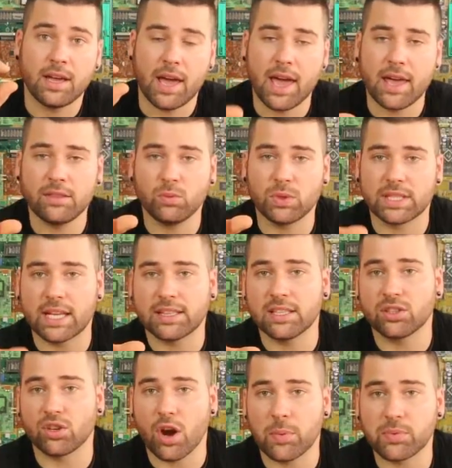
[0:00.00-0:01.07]
and with that
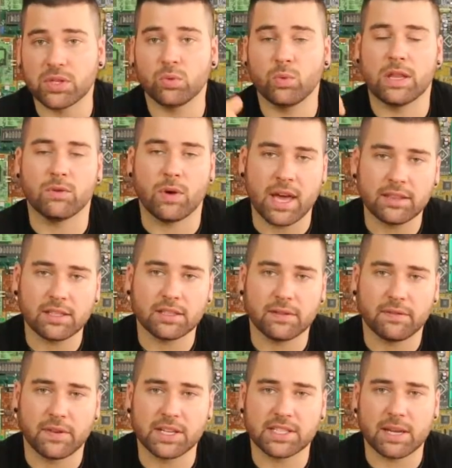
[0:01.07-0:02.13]
interruption, when you enter the
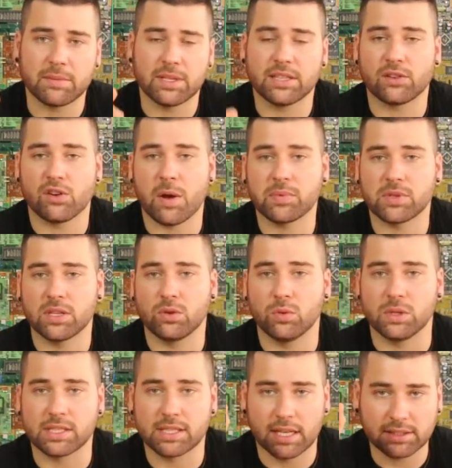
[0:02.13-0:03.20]
first time the interruption, you
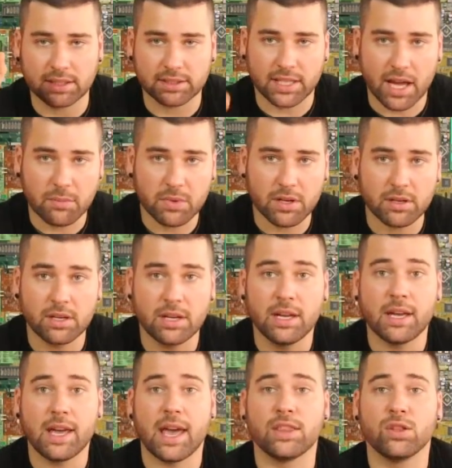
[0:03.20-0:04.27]
will start a timer,
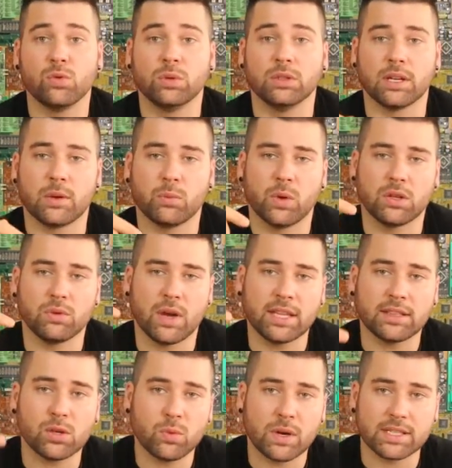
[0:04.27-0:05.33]
and when you
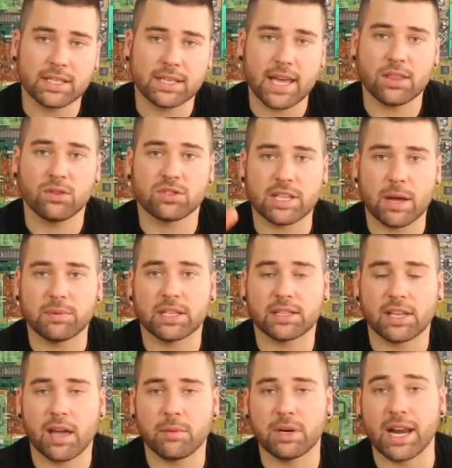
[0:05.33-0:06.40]
enter once again, you stop the
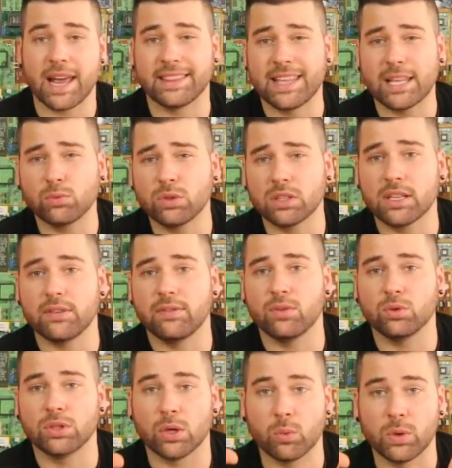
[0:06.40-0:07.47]
timer, and that will give
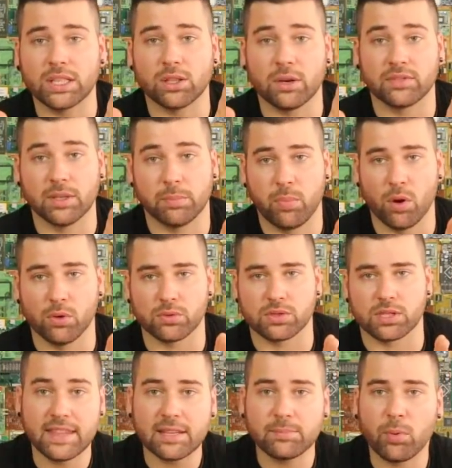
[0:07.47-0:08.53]
you the width of the pulse,
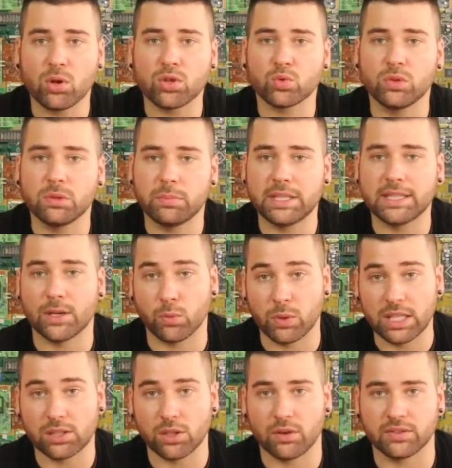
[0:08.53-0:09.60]
and that pulse will be the
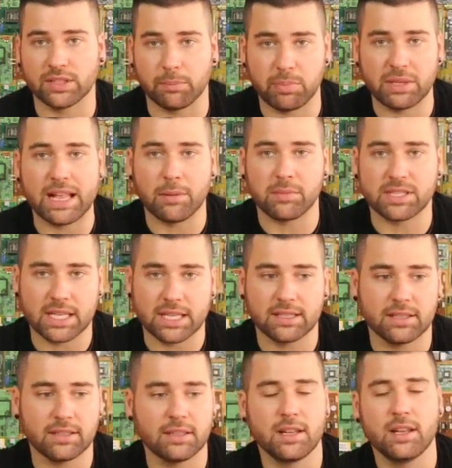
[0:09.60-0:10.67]
width of the PWM
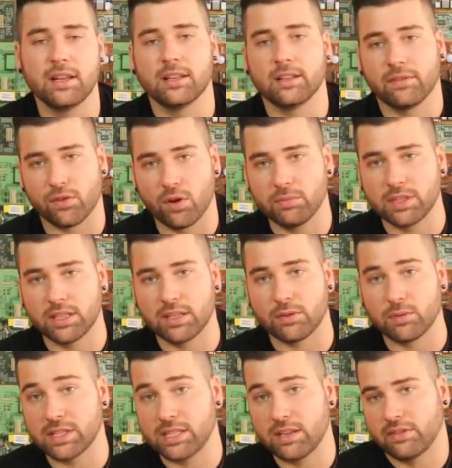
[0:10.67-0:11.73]
signal from the
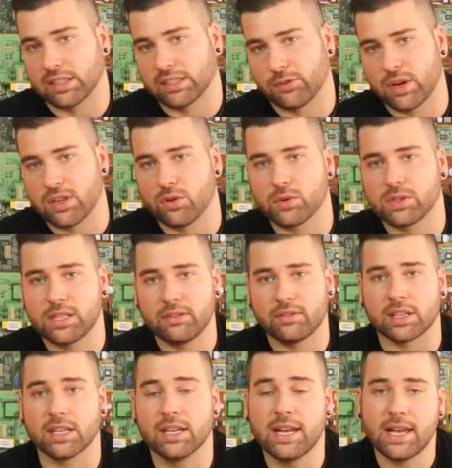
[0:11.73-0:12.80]
receiver, the radio
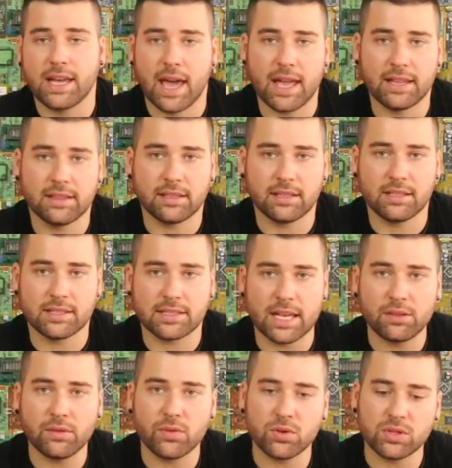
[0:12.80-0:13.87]
receiver. And
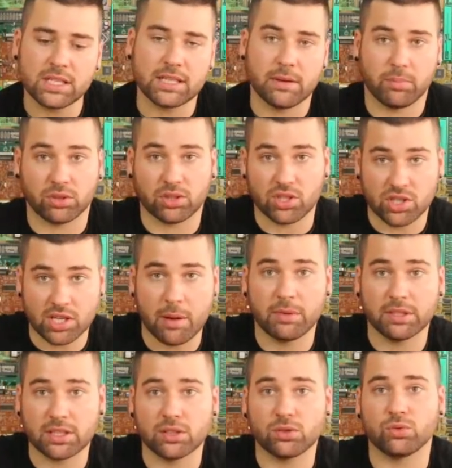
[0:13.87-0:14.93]
instead of using the
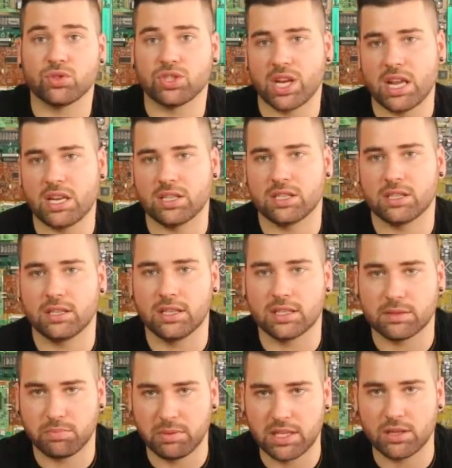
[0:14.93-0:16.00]
potentiometer to change the
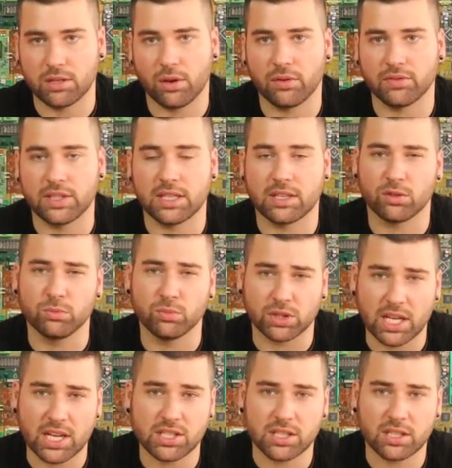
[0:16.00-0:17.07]
speed of the
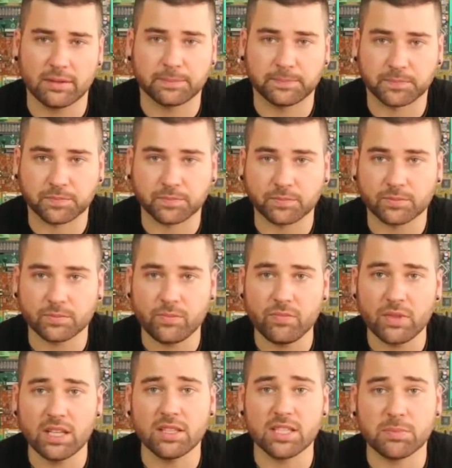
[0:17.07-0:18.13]
commutation,
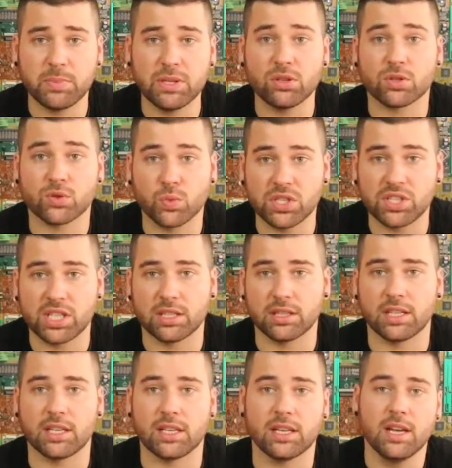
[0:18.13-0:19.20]
the speed of switching
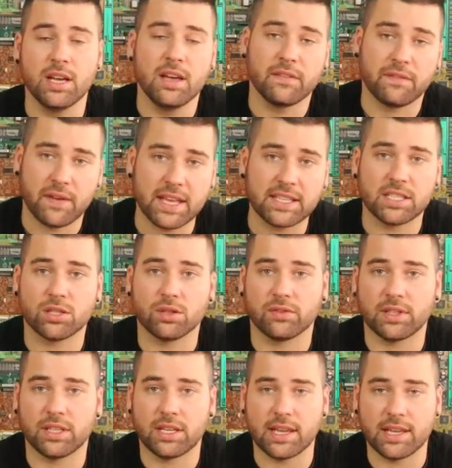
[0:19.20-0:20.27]
the phases
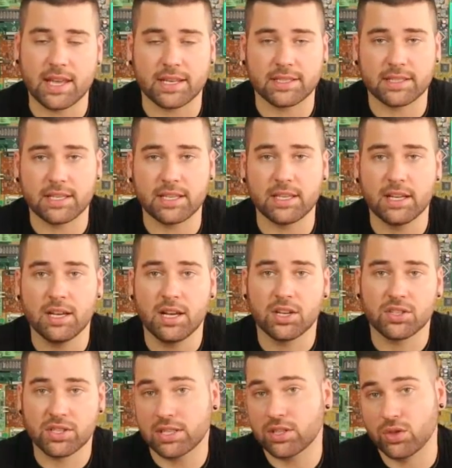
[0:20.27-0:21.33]
of the ESC,
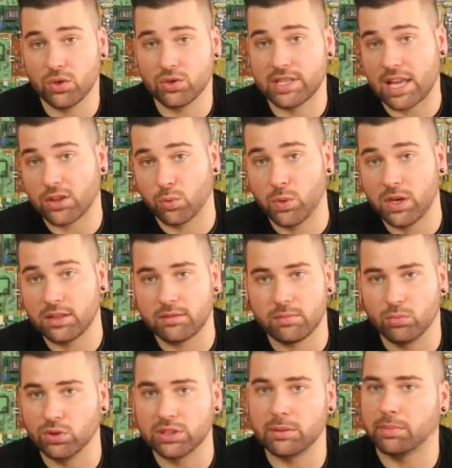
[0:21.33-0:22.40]
just use that width,
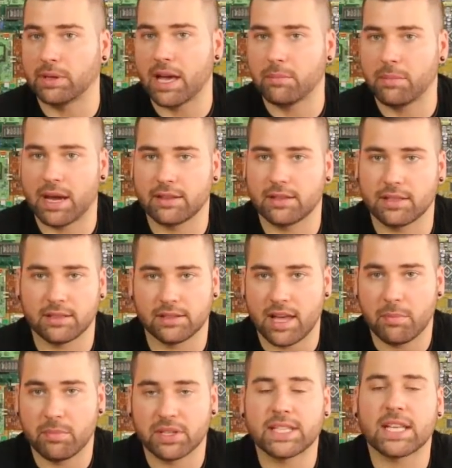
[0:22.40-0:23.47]
multiply by the
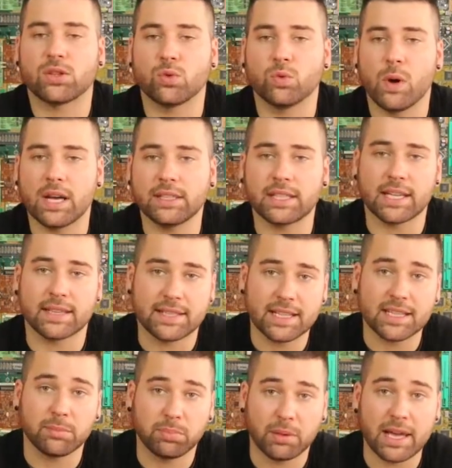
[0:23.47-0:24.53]
number that you want, and
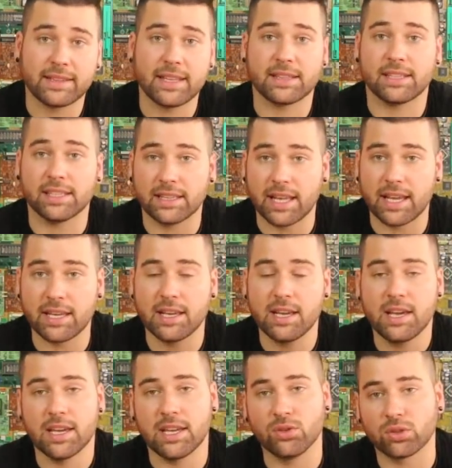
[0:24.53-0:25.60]
then apply that delay
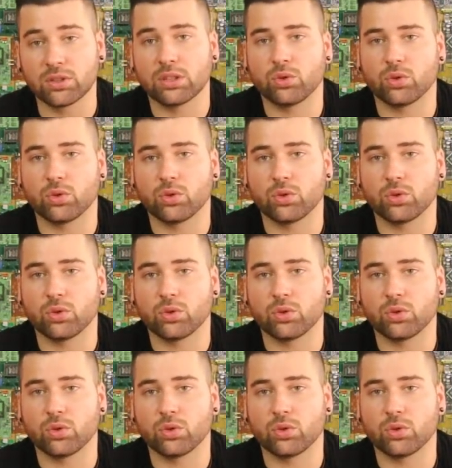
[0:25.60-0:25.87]
in order